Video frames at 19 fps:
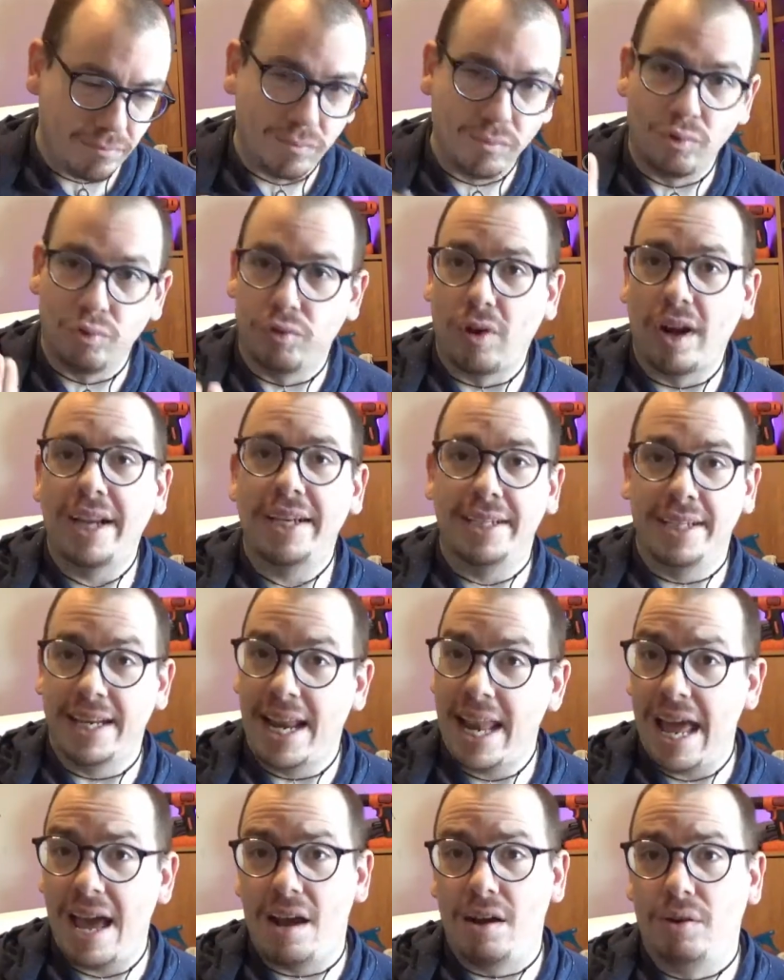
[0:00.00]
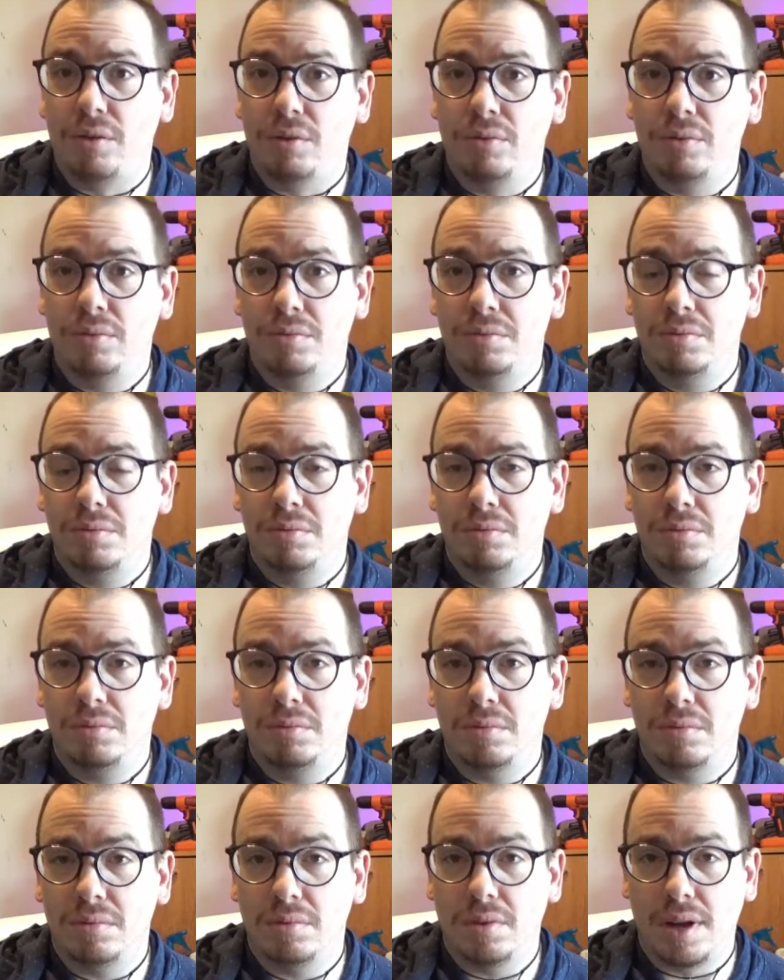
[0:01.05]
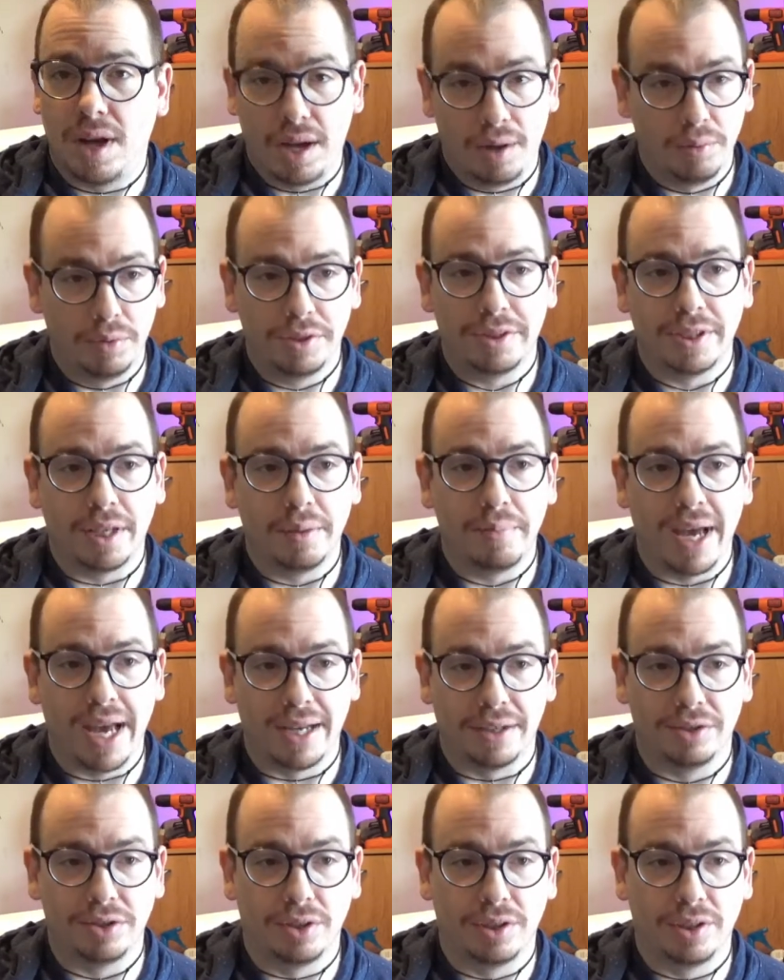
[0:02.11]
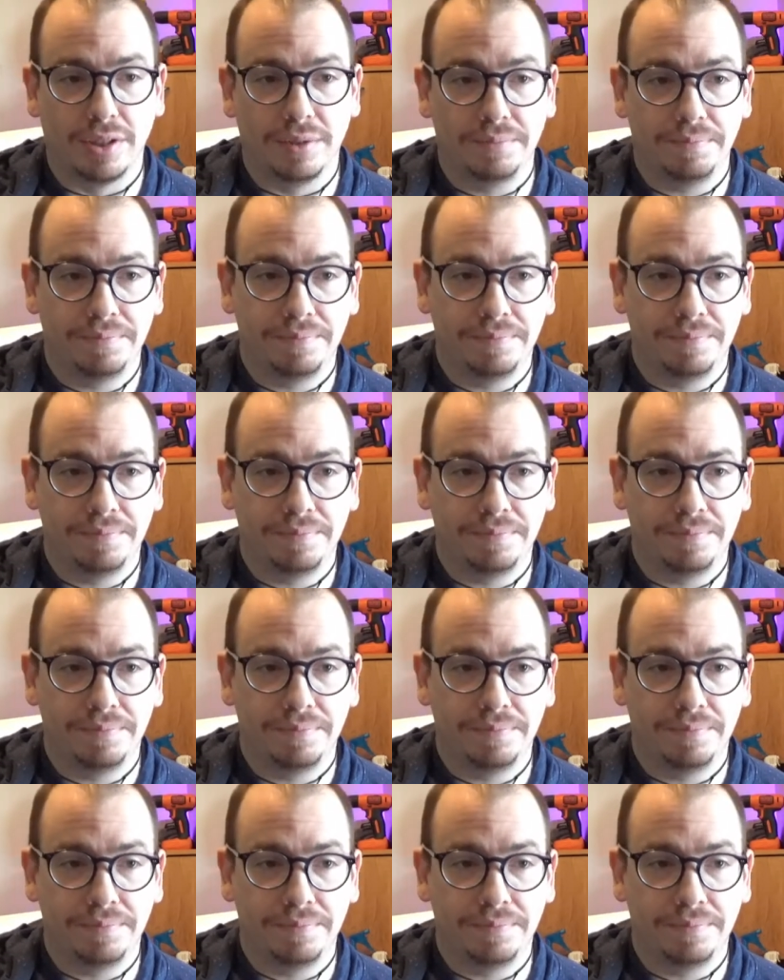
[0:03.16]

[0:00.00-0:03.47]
right now, I would say pass on it.